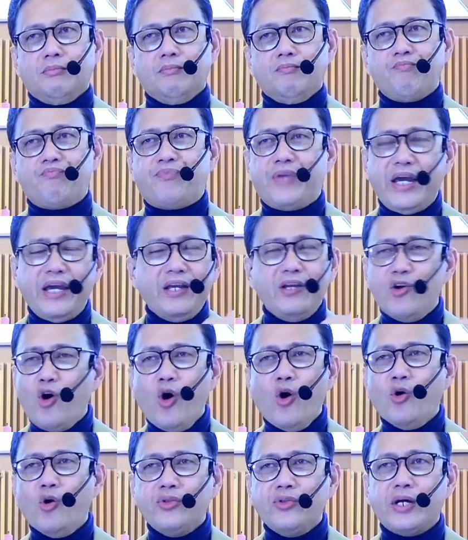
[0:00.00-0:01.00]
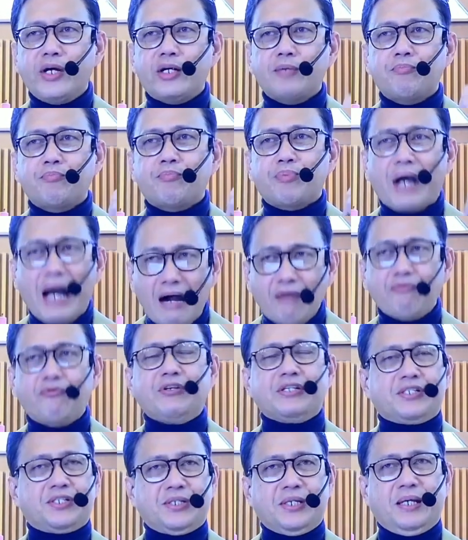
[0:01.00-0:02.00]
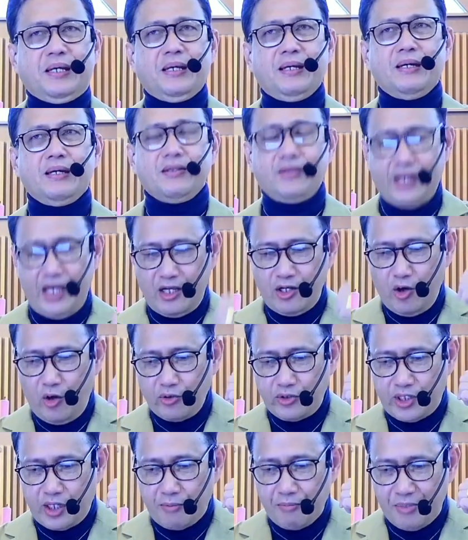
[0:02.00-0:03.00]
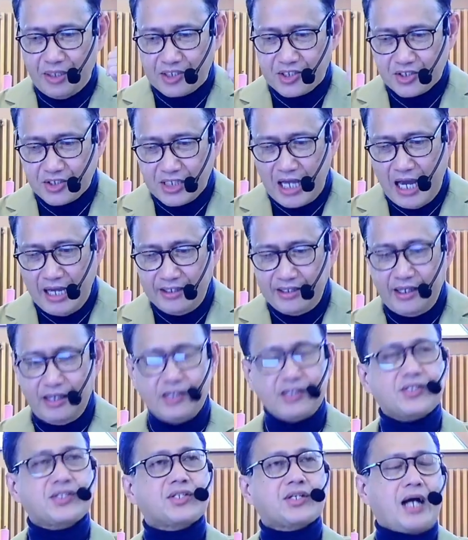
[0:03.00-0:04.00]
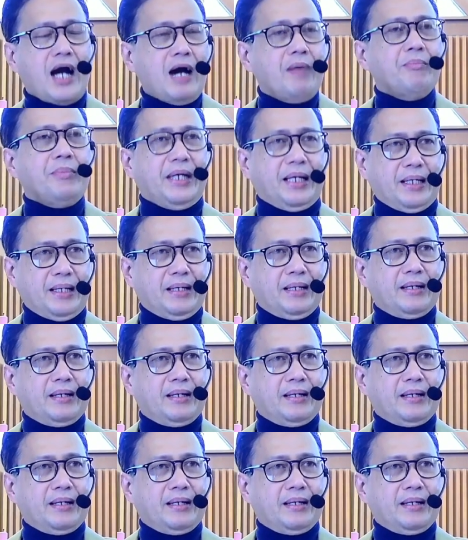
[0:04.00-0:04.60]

They know their prophecy. They know their Messiah is coming.